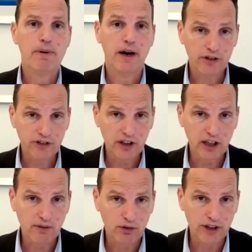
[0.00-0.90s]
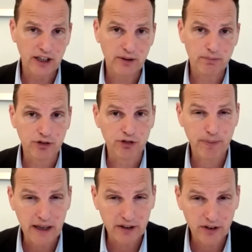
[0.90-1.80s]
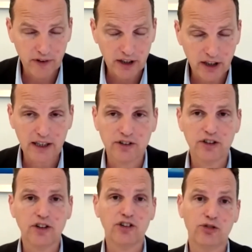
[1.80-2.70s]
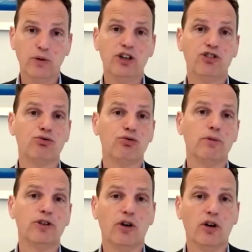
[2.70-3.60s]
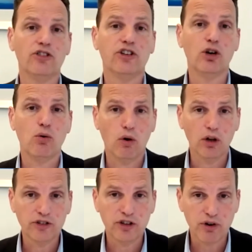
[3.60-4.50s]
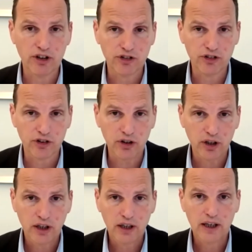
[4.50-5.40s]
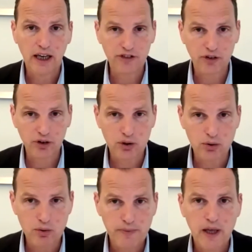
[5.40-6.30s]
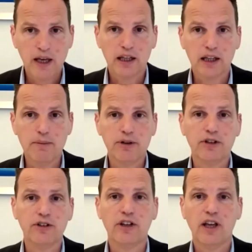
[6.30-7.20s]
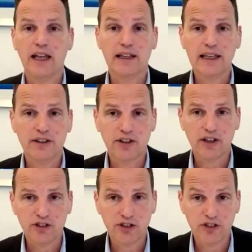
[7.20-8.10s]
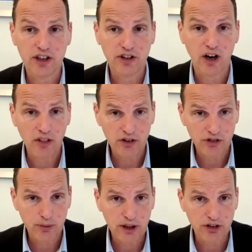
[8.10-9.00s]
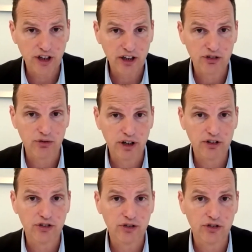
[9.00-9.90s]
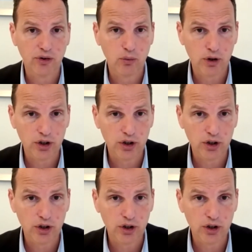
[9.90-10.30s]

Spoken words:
Person-level data prospectively collected in the Swedish Rheumatology Quality Register, SRQ, linked to other Swedish national registers were